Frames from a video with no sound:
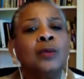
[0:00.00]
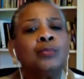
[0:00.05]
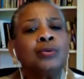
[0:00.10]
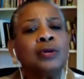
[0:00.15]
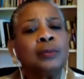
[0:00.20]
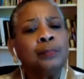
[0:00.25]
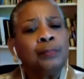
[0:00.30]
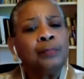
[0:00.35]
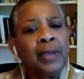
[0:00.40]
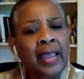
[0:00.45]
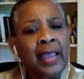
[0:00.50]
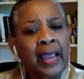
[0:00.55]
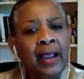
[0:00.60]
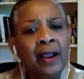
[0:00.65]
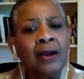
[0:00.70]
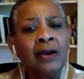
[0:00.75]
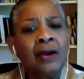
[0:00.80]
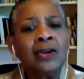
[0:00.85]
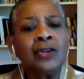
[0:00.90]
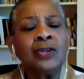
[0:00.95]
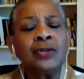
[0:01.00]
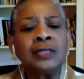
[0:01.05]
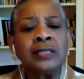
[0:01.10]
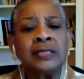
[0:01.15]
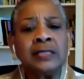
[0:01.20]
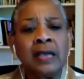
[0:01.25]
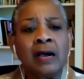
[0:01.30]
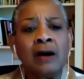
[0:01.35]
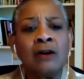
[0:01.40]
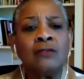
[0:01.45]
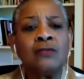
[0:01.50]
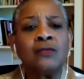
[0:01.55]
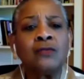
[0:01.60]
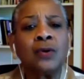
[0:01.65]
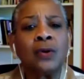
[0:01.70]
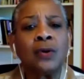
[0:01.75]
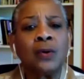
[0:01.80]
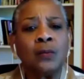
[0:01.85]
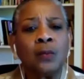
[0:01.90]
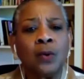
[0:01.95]
prepare yourself
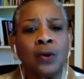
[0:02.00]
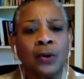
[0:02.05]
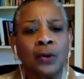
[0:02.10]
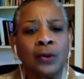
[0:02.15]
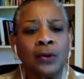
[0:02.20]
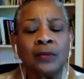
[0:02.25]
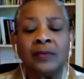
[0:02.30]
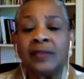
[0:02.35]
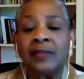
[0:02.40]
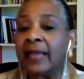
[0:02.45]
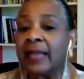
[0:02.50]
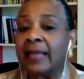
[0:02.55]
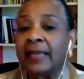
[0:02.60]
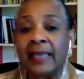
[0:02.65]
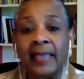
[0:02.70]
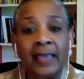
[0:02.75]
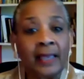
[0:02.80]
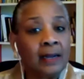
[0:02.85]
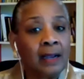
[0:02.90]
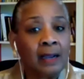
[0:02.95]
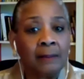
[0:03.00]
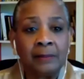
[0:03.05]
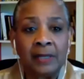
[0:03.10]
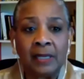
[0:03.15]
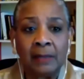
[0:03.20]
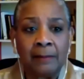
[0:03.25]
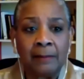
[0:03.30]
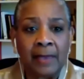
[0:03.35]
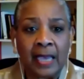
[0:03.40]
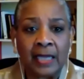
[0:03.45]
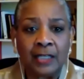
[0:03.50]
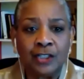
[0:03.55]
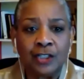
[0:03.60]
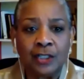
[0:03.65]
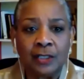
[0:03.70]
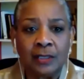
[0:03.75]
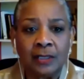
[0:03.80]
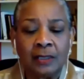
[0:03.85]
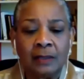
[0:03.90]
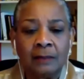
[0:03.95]
for a world that cannot be
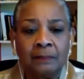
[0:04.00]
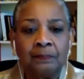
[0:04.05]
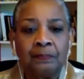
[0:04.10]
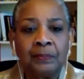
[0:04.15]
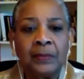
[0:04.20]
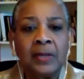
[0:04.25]
imagined.